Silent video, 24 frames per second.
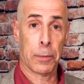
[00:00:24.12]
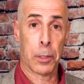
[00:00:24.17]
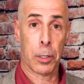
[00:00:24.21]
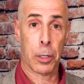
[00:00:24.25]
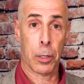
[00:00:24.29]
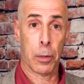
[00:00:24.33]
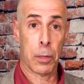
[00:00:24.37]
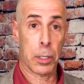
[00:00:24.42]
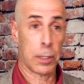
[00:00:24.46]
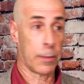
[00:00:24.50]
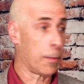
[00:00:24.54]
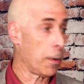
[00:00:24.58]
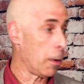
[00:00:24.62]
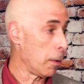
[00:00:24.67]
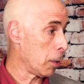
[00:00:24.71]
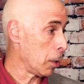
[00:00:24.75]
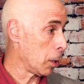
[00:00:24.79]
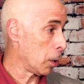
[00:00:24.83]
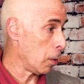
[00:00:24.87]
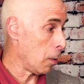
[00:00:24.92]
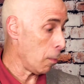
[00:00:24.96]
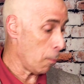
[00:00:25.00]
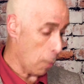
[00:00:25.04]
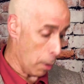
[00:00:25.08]
to do is
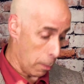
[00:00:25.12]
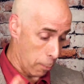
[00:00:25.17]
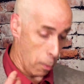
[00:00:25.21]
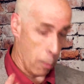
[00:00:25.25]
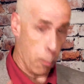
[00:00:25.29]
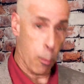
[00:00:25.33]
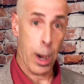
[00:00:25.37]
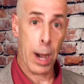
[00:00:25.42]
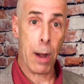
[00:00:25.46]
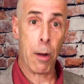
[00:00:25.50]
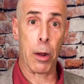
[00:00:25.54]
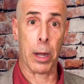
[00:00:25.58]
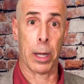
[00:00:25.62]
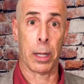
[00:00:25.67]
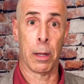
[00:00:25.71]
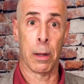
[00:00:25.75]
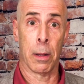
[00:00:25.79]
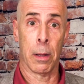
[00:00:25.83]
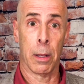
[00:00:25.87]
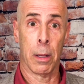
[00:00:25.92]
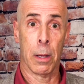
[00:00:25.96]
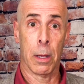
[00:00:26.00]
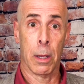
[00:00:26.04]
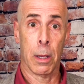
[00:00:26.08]
focus on what we're wearing.
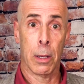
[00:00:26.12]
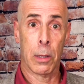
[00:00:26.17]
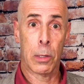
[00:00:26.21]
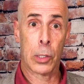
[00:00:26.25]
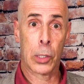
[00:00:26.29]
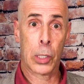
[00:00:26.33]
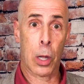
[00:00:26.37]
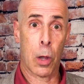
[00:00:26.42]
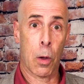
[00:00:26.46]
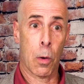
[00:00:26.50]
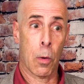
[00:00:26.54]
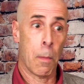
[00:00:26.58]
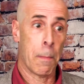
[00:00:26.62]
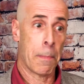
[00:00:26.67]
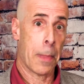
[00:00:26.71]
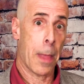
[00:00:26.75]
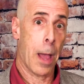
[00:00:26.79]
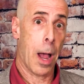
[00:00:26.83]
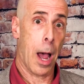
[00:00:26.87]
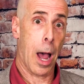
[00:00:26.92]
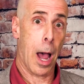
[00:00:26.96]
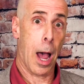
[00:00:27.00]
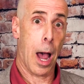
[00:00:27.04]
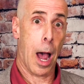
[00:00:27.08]
So
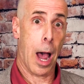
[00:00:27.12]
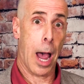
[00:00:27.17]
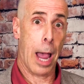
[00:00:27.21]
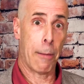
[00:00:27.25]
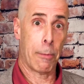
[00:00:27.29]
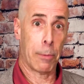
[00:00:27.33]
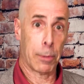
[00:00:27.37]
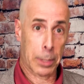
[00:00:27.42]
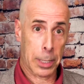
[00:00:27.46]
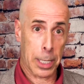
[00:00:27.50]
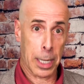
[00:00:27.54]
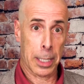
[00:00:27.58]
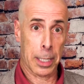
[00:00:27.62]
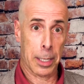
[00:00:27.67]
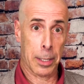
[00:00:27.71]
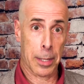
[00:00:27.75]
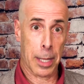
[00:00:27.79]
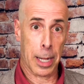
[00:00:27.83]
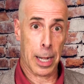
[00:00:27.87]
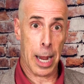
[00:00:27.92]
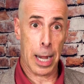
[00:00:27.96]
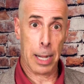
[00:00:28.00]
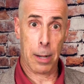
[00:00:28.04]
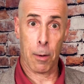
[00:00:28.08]
I will tell you
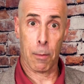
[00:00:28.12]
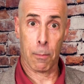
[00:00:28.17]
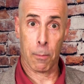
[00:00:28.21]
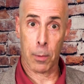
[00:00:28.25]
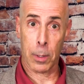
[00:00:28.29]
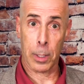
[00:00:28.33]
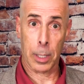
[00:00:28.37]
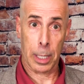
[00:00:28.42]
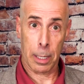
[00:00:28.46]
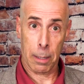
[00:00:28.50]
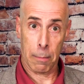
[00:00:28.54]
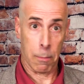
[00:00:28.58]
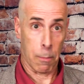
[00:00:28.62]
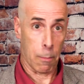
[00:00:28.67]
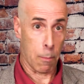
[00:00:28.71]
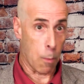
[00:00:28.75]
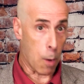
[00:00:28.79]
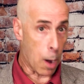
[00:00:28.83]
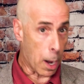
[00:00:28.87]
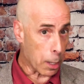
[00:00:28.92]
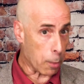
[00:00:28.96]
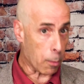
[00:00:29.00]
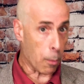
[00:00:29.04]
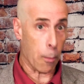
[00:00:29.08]
that I don't really
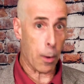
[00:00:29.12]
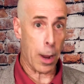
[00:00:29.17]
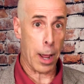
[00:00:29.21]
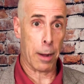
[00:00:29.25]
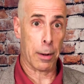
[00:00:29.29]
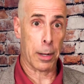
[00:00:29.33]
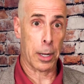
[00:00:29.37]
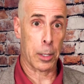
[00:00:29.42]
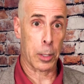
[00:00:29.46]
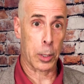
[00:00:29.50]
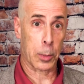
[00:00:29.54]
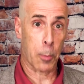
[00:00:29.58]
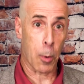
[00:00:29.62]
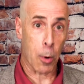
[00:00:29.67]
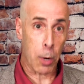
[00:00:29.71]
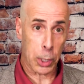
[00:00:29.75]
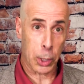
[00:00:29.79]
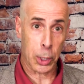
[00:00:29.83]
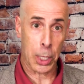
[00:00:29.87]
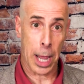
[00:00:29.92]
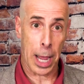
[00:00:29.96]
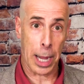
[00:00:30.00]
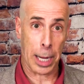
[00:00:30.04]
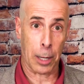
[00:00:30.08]
wander around in a
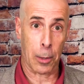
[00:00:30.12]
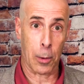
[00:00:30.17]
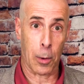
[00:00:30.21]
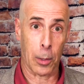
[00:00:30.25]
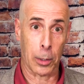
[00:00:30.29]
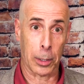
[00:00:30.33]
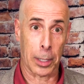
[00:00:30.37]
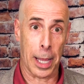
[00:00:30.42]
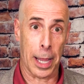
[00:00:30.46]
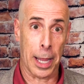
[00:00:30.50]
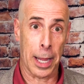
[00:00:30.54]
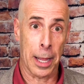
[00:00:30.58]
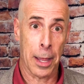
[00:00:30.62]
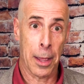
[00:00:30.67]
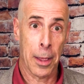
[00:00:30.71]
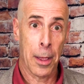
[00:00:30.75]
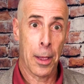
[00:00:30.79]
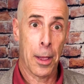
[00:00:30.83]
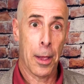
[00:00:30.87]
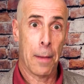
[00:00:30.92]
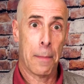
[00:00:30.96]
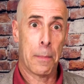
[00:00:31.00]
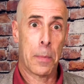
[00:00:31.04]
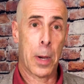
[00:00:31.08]
sports jacket all day,
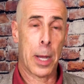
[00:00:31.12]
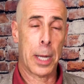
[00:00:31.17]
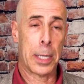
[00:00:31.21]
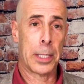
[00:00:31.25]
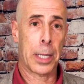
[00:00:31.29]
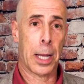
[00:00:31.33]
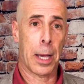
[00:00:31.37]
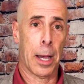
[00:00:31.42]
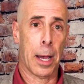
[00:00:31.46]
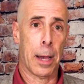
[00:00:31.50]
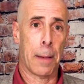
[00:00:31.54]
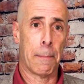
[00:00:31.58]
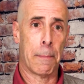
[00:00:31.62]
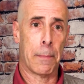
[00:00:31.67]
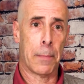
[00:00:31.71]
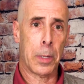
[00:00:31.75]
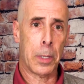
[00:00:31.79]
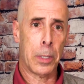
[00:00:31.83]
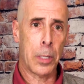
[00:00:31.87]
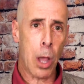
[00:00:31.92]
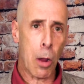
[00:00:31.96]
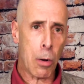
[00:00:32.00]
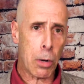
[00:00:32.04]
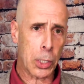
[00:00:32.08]
but
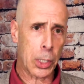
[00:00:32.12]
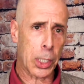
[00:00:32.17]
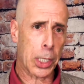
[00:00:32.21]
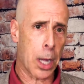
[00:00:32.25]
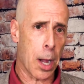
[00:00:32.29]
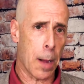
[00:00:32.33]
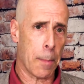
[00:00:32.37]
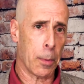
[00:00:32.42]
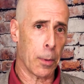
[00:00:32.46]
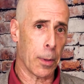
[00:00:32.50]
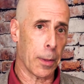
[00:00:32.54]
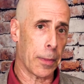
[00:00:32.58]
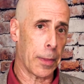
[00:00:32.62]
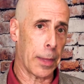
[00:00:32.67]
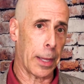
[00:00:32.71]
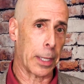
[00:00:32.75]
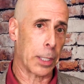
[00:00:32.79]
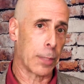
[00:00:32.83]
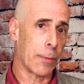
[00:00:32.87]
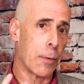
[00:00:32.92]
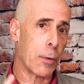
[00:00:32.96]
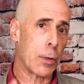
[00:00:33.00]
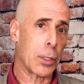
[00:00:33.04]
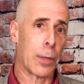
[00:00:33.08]
notice a couple of
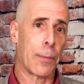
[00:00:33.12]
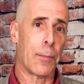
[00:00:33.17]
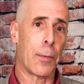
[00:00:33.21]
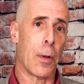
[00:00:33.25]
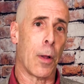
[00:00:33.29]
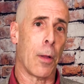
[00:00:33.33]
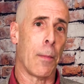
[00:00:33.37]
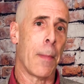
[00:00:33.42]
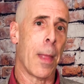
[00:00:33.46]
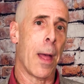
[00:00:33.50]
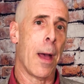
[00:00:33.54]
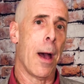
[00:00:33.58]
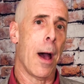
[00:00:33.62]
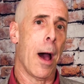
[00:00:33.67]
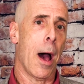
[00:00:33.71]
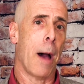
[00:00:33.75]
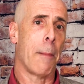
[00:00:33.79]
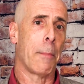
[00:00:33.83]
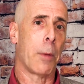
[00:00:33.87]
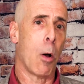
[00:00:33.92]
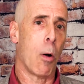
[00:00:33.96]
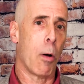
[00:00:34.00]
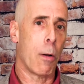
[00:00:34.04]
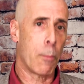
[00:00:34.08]
things. First of all,
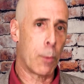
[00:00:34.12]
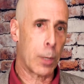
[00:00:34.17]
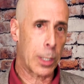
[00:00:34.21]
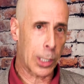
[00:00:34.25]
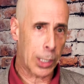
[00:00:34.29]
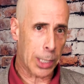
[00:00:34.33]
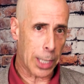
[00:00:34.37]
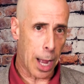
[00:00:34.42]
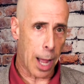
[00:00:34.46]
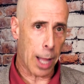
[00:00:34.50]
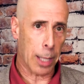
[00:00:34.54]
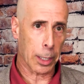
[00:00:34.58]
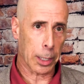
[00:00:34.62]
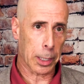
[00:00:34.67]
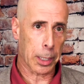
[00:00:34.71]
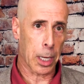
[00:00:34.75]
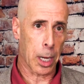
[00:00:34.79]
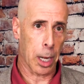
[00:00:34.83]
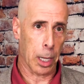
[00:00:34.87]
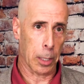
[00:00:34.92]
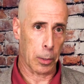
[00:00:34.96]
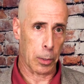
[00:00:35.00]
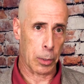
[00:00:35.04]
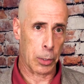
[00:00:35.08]
I'm going with solid
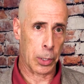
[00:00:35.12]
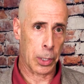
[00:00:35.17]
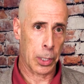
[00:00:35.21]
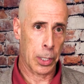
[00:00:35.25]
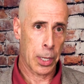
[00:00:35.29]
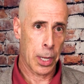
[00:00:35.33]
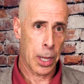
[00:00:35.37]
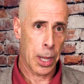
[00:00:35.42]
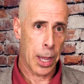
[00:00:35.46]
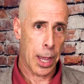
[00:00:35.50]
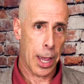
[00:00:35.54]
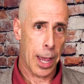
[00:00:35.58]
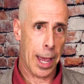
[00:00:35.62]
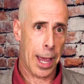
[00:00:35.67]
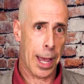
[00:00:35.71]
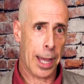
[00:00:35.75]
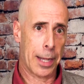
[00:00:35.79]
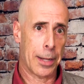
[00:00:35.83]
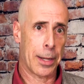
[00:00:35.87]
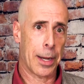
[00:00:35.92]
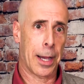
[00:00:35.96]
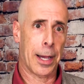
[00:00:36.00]
colors. And